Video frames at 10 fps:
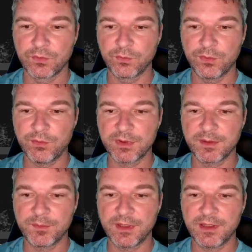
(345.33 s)
we want
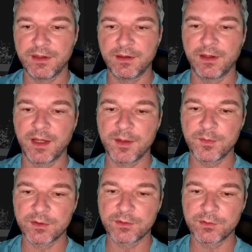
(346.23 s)
to be
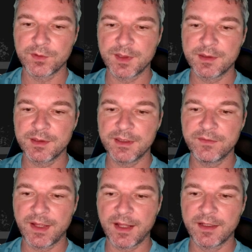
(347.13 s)
able to see
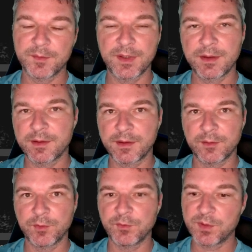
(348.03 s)
the elements
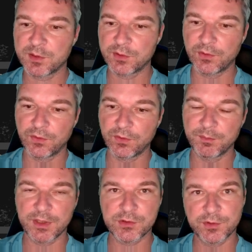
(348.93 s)
and when we scroll,
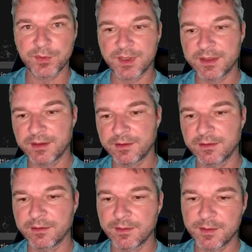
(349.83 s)
make sure we
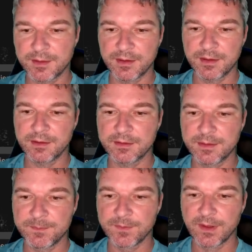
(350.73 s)
still see it.
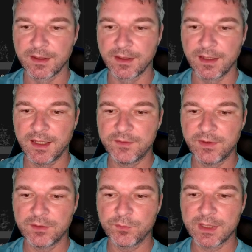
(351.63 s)
And
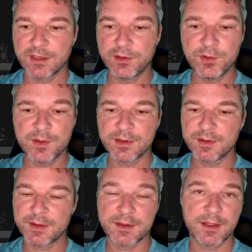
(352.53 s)
then we can use
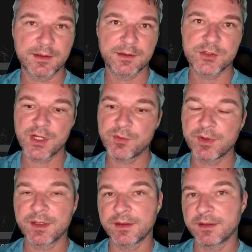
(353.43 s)
CSS and
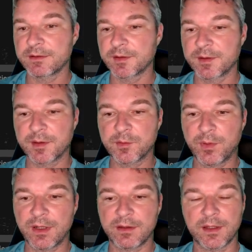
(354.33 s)
jQuery selectors as
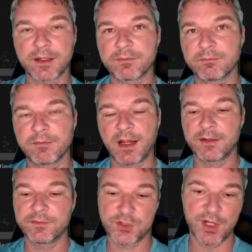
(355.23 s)
well, like
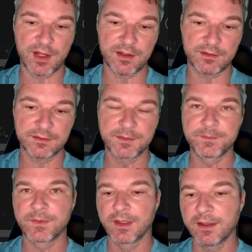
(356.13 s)
nth child.
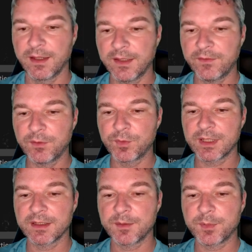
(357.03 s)
And then we
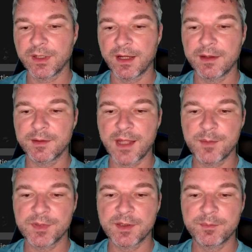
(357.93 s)
can apply
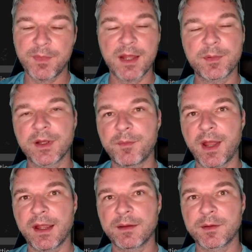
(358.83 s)
Cypress map
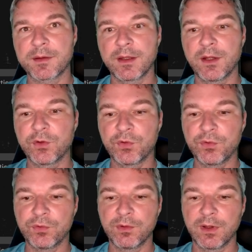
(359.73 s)
commands
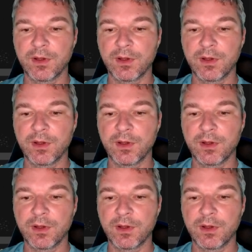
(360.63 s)
to